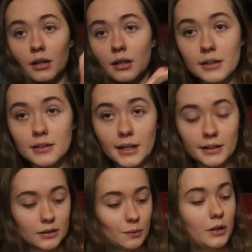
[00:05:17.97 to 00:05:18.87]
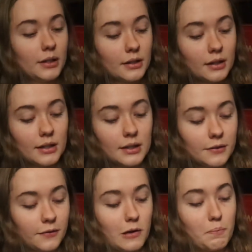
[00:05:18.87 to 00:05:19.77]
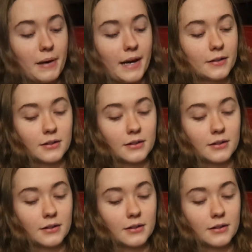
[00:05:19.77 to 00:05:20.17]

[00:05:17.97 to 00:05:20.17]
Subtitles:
This next one is from Bag